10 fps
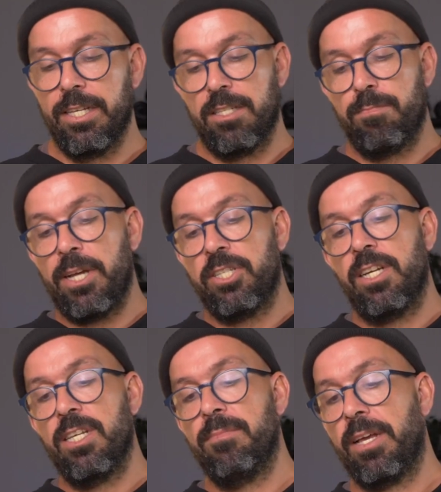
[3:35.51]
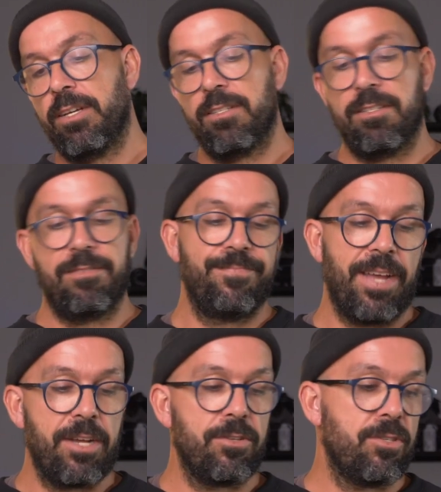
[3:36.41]
especially because
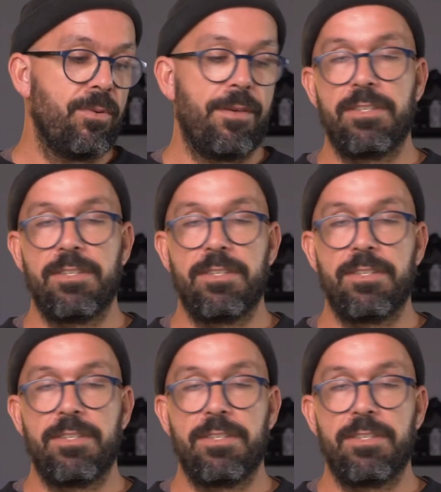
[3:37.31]
I also have